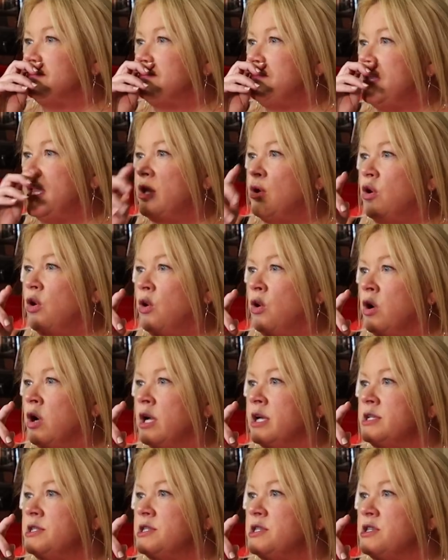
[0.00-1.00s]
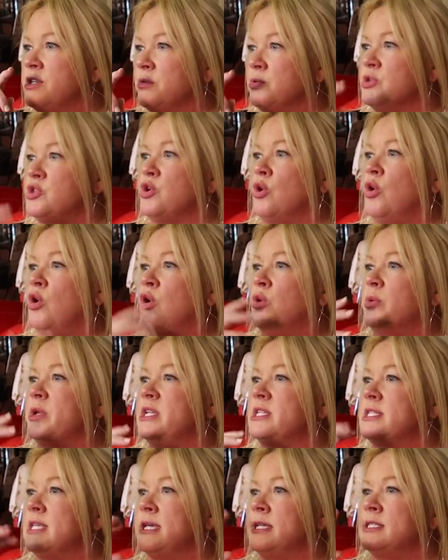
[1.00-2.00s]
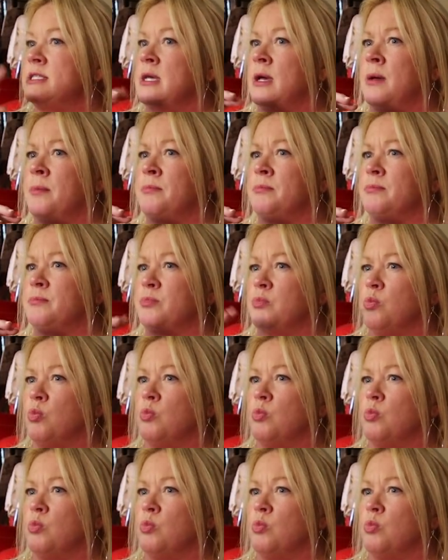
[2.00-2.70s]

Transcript: Because there was always like some